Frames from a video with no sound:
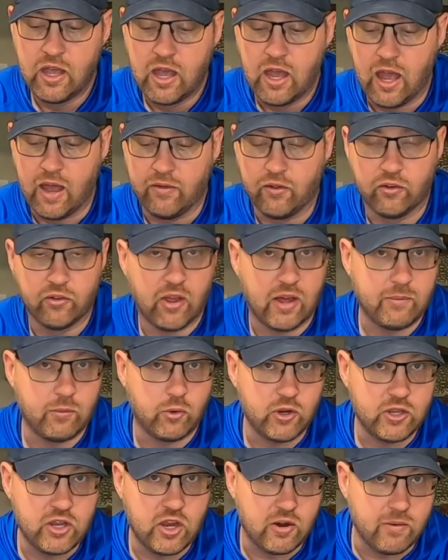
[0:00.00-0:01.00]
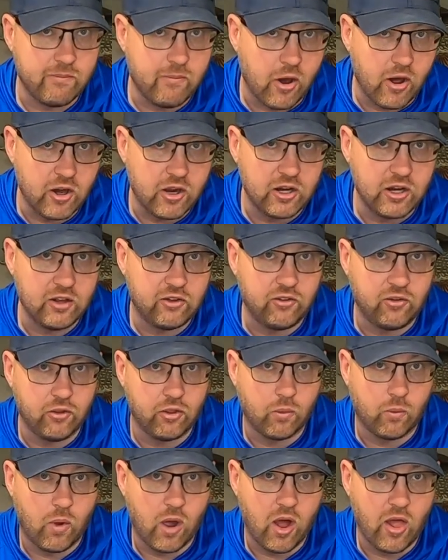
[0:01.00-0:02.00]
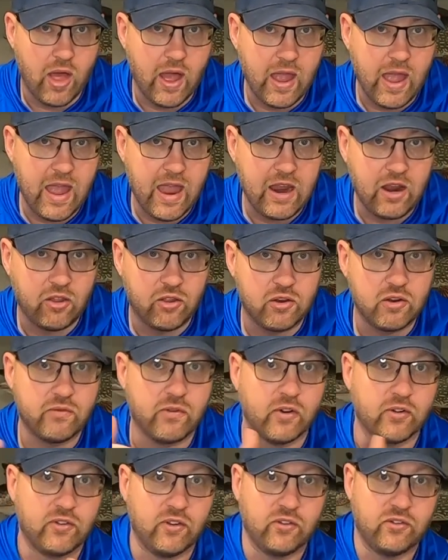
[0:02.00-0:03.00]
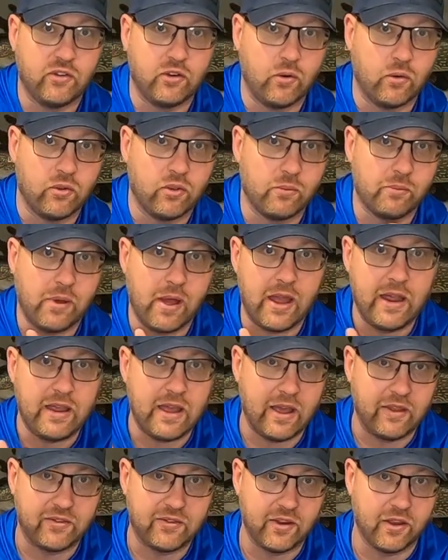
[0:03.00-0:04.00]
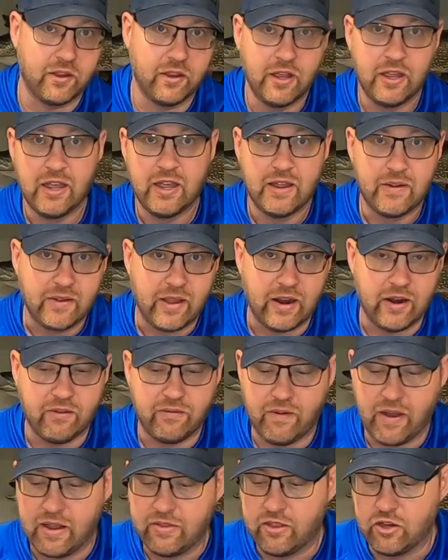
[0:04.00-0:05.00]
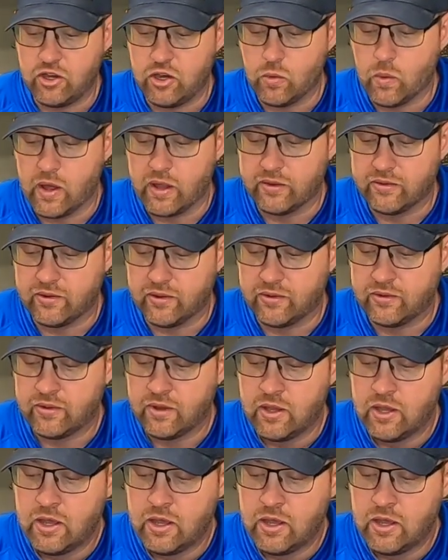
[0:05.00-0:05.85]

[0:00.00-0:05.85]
There's a lot more gear marketed to the walleye angler versus the northern pike has to kind of find the nuances.